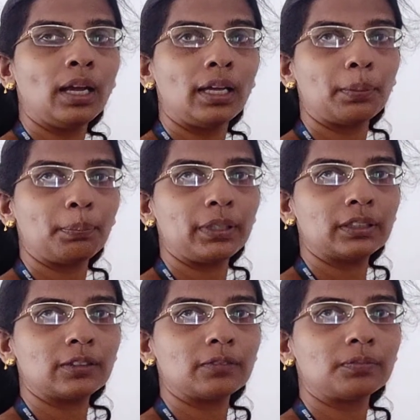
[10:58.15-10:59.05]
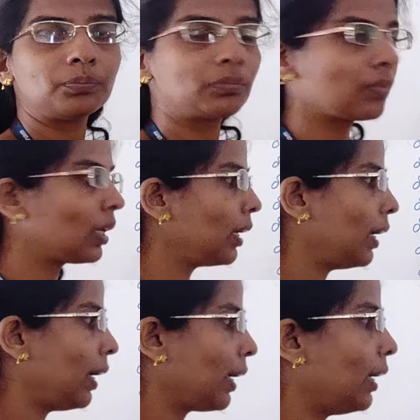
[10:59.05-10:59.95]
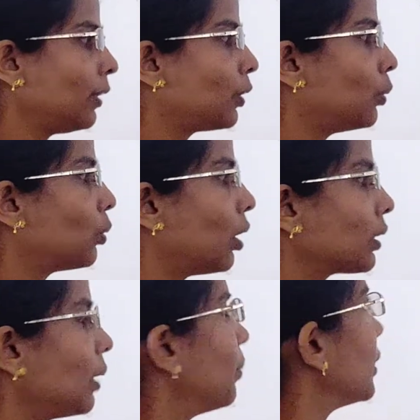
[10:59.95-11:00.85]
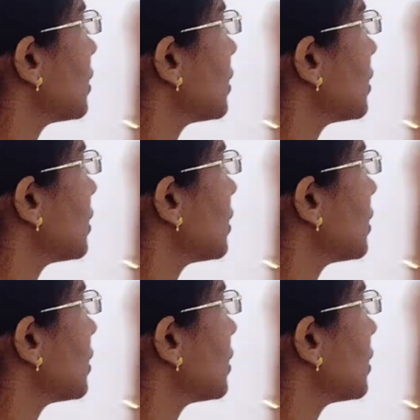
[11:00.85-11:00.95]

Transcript: repeated. Again q0 comma